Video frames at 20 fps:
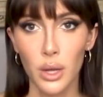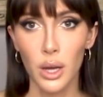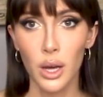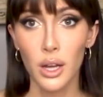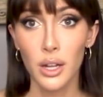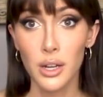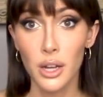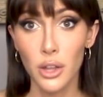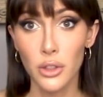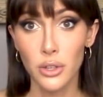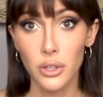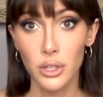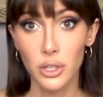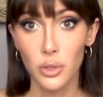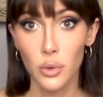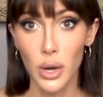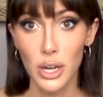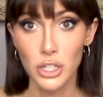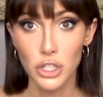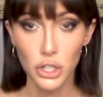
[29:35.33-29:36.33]
Another good
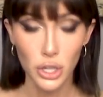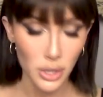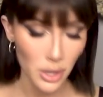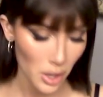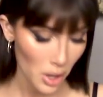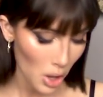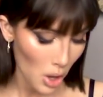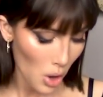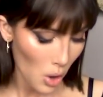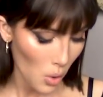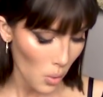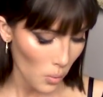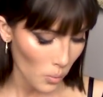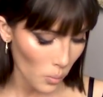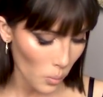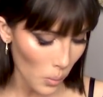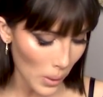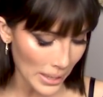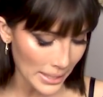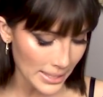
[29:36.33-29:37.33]
question.
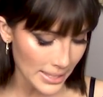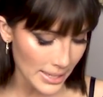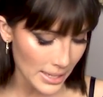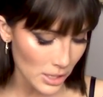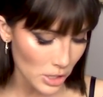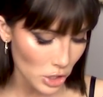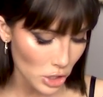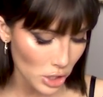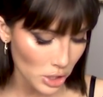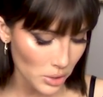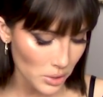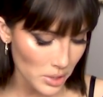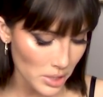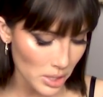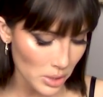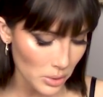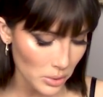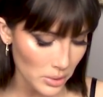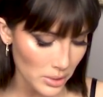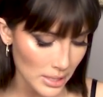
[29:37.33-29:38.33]
When is it too
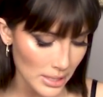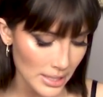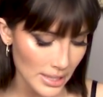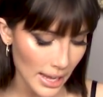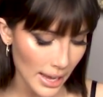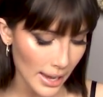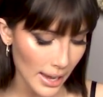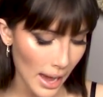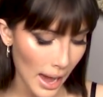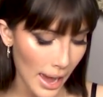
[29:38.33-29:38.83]
soon to say